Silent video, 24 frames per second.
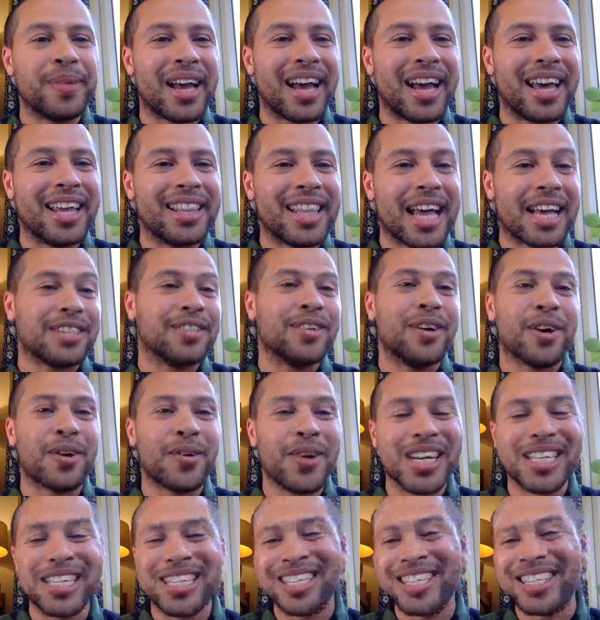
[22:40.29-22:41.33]
And that's not a
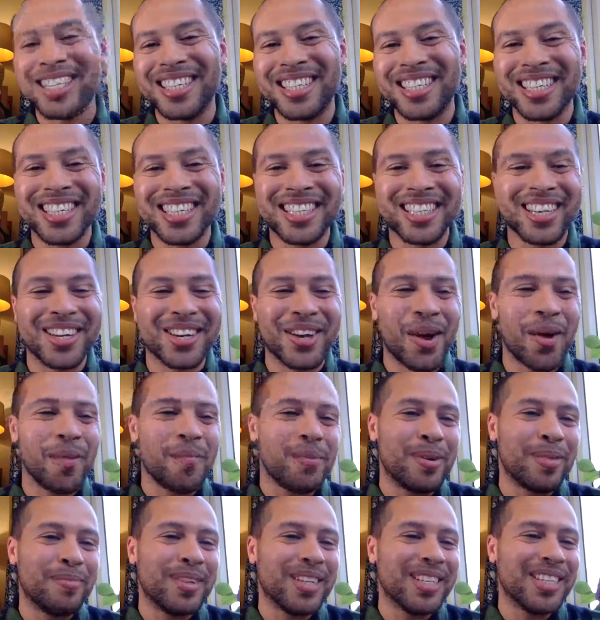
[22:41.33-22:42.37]
question, just a
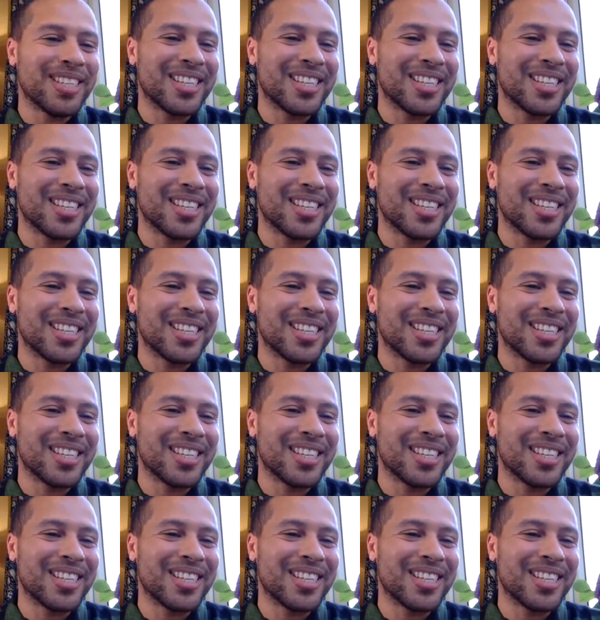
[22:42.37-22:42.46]
compliment.